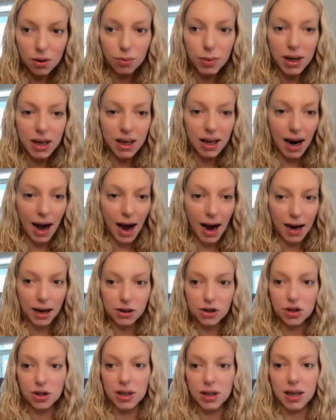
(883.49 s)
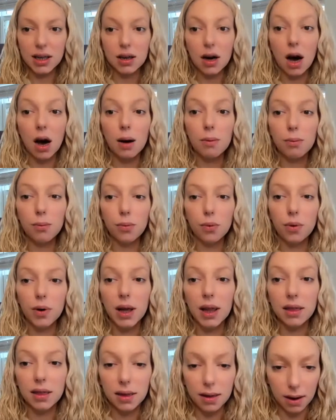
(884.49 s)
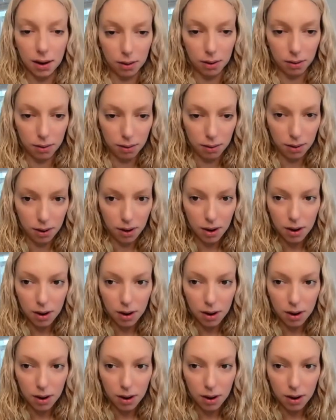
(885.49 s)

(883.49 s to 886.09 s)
We can actually come with you,